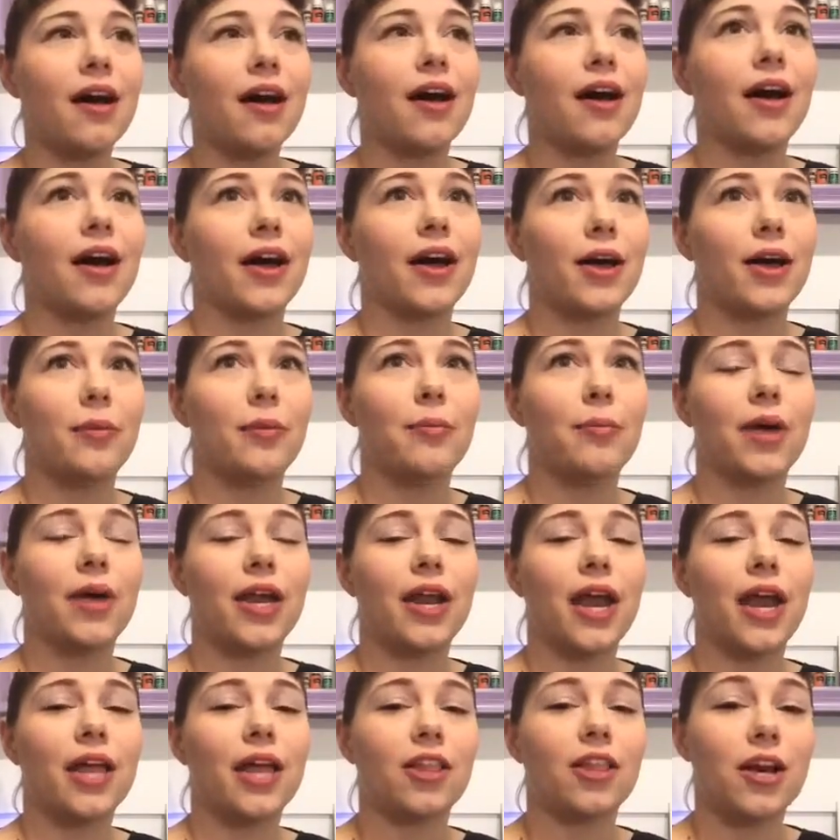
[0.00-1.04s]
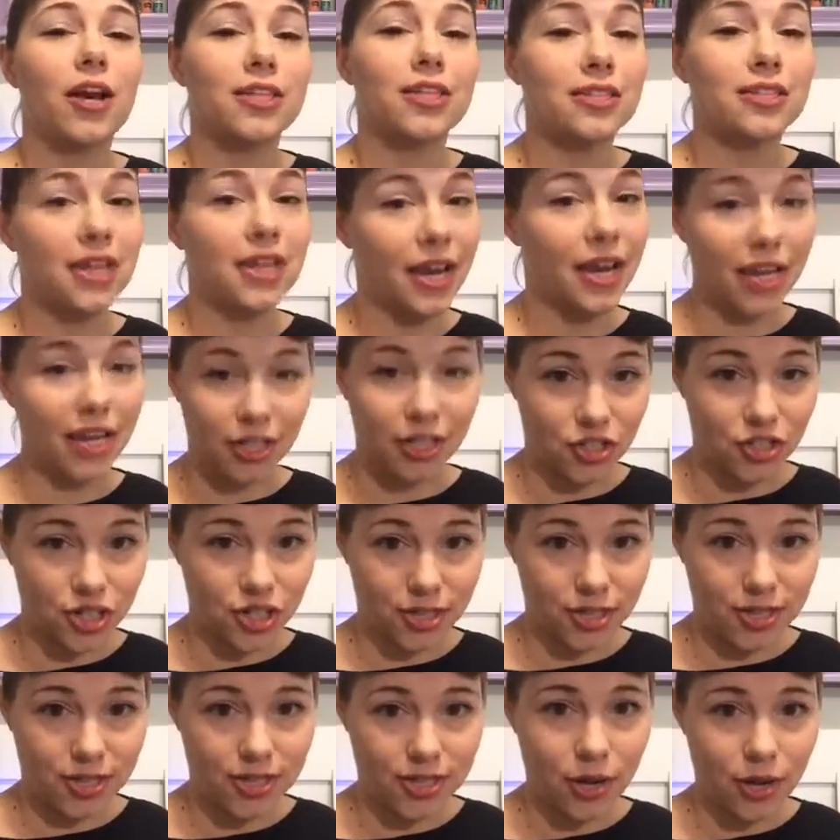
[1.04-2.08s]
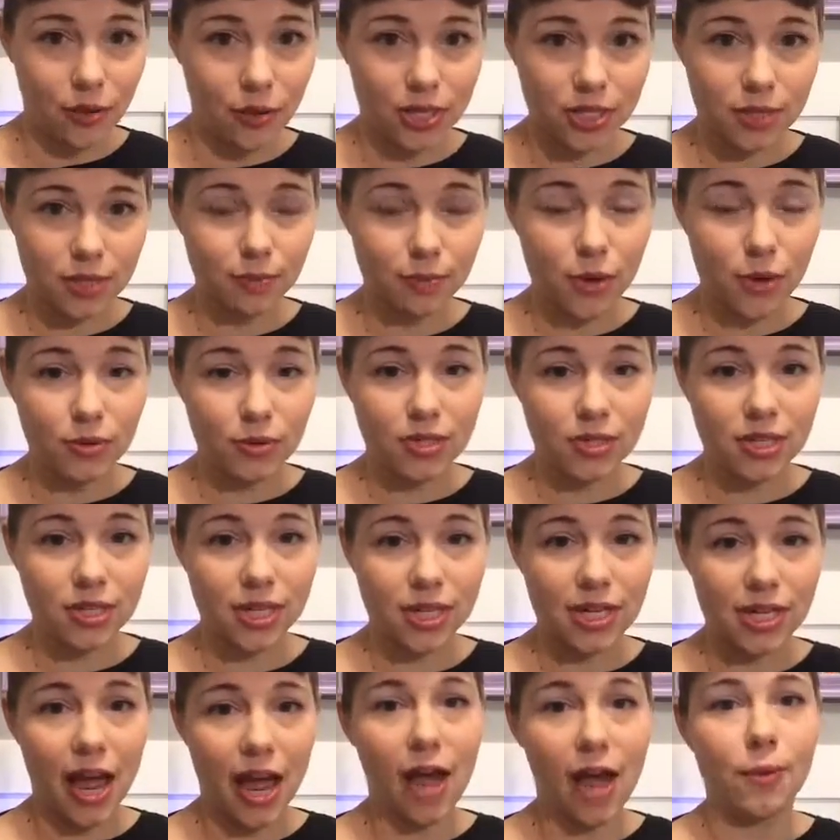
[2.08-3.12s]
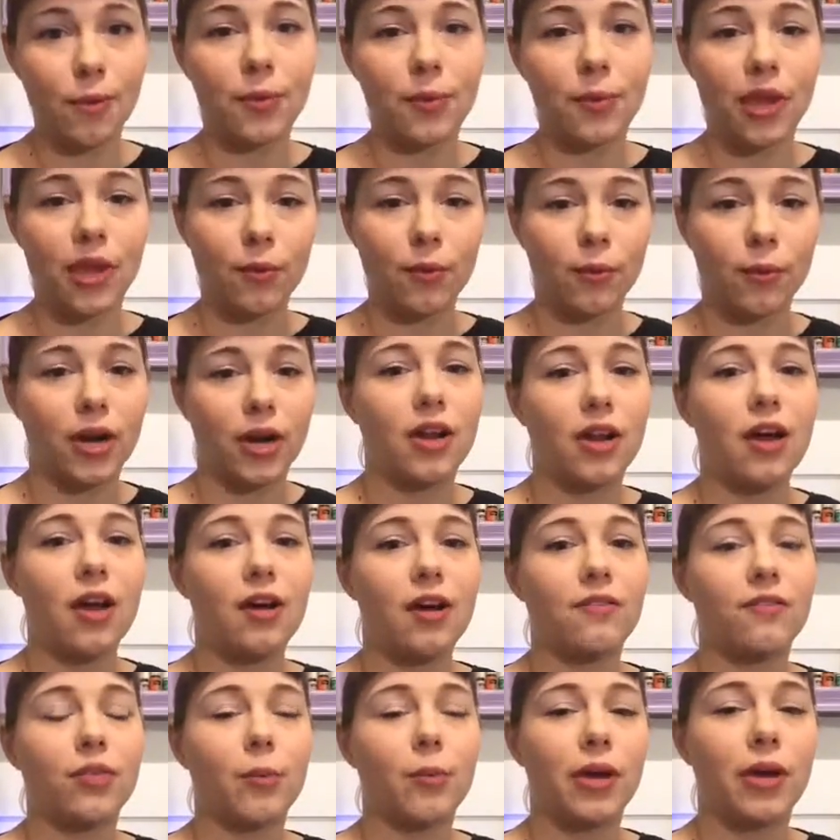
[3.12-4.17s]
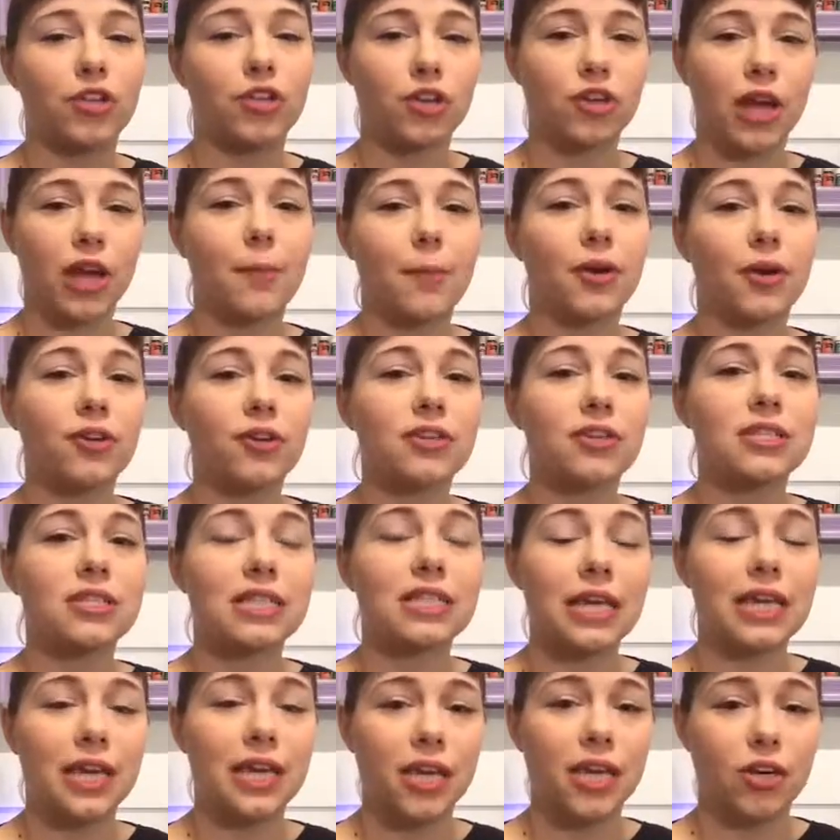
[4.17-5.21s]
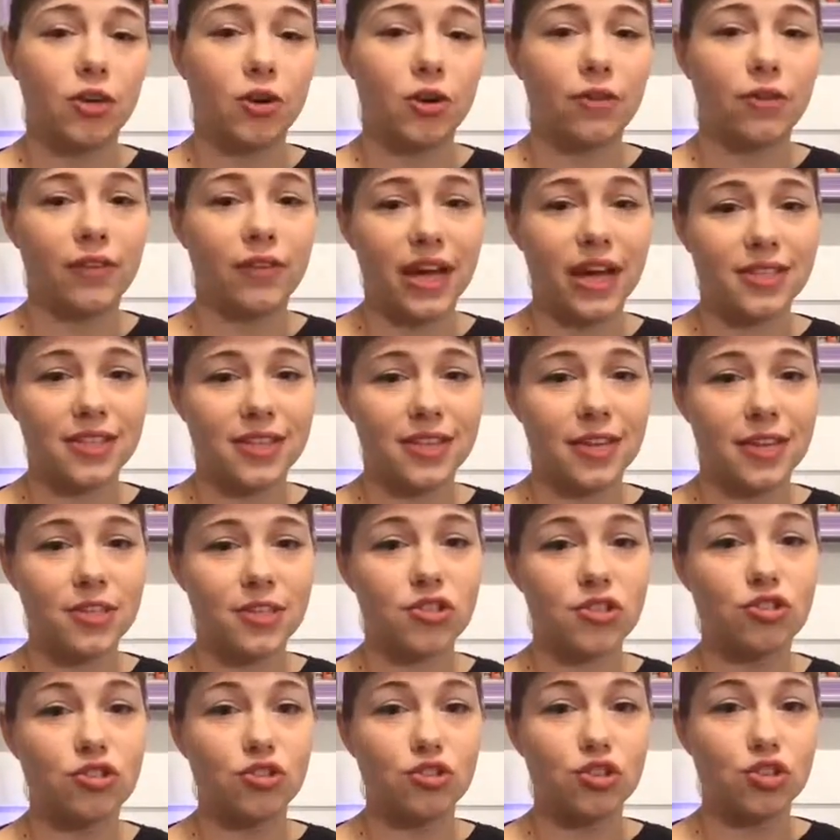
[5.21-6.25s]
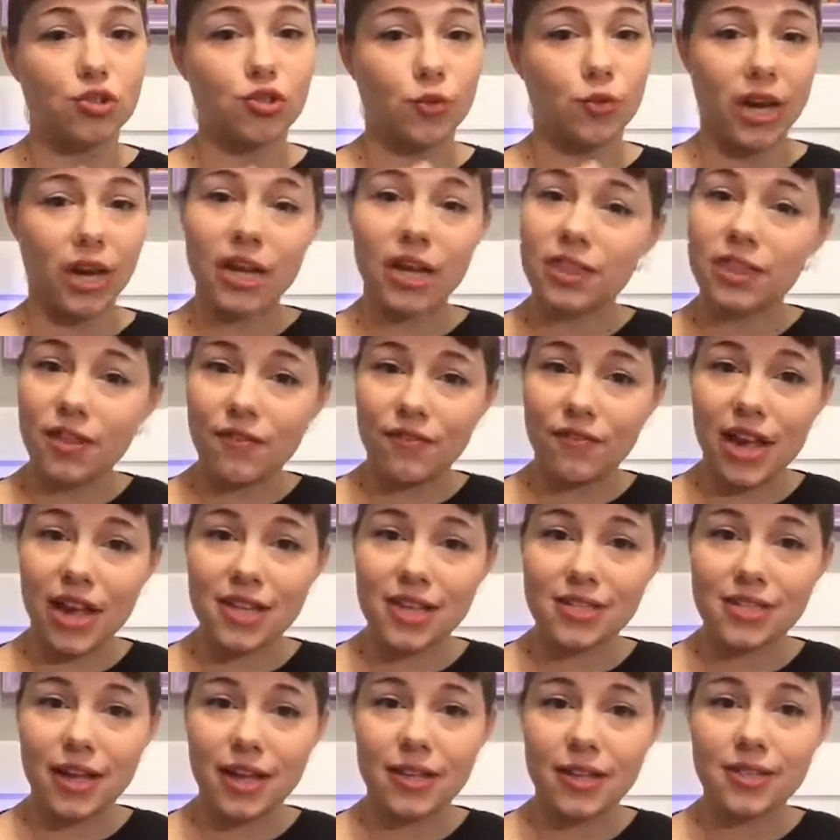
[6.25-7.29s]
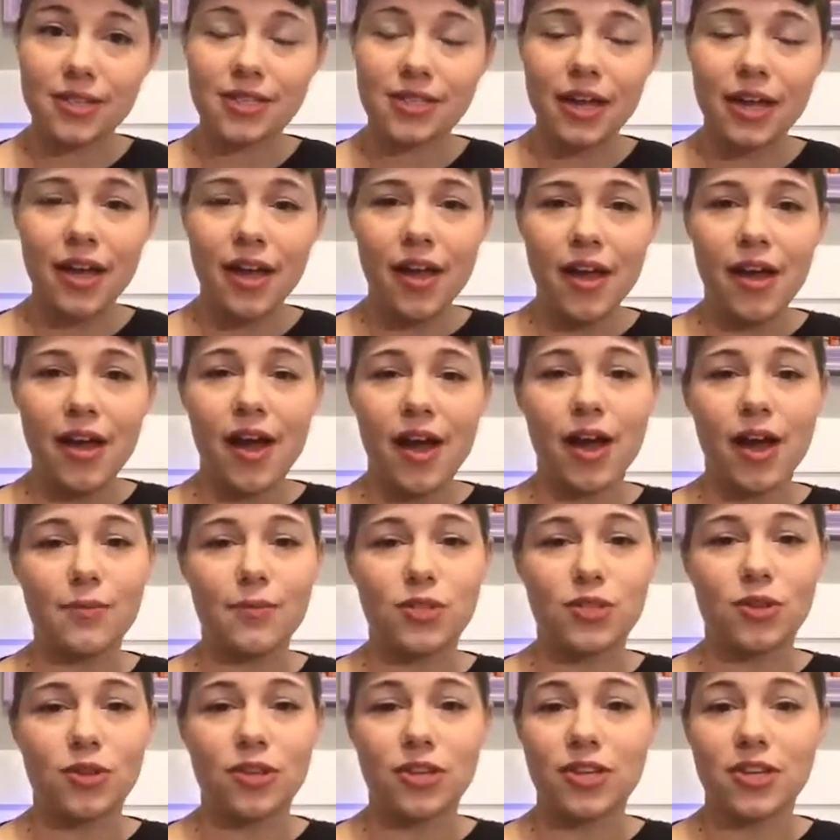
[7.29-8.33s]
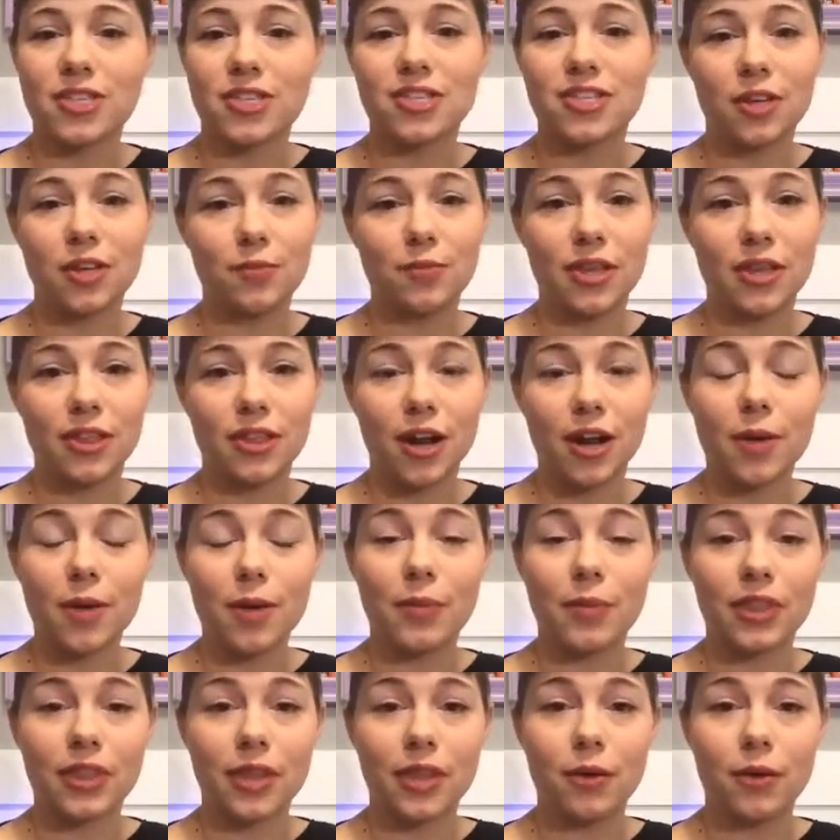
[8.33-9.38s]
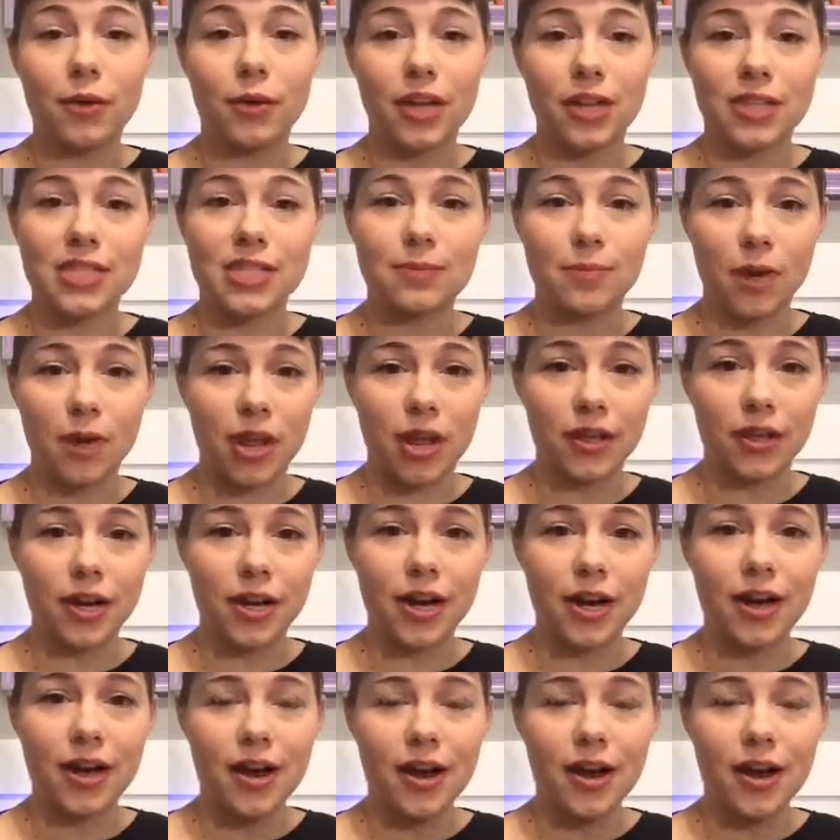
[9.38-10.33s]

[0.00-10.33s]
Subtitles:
But I lost 10 inches. So it's mostly to help get rid of the petrochemicals in your fat cells, to shrink the fat cells. So they'll still be there, but they'll get smaller,